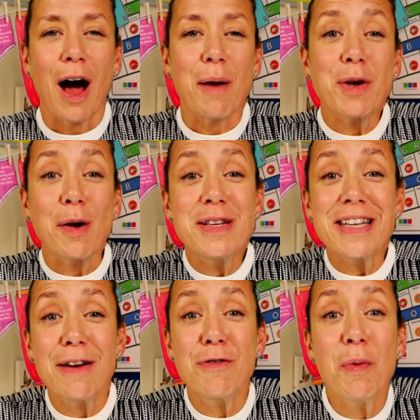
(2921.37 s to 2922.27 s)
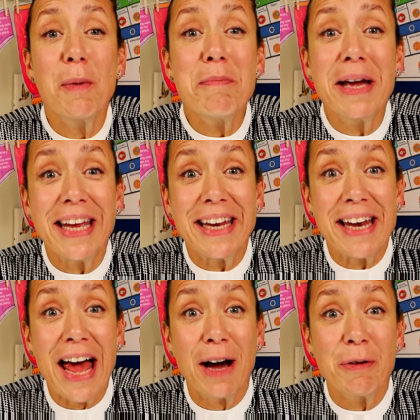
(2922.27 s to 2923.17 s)
I'm going to give you a minute
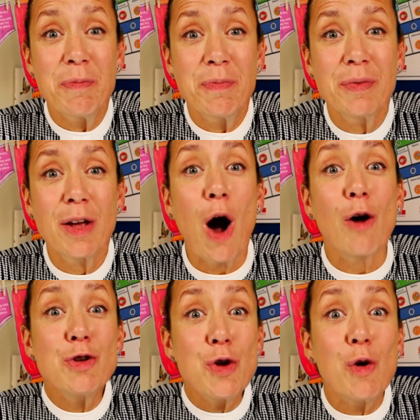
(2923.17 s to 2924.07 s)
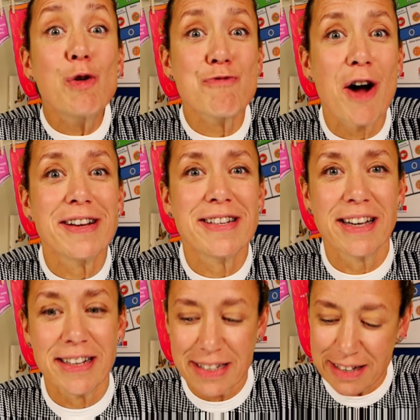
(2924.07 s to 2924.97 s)
now on your
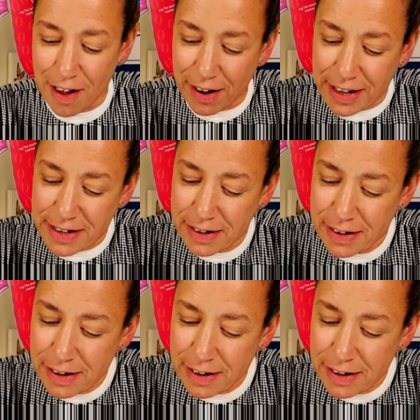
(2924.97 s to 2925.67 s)
writing side.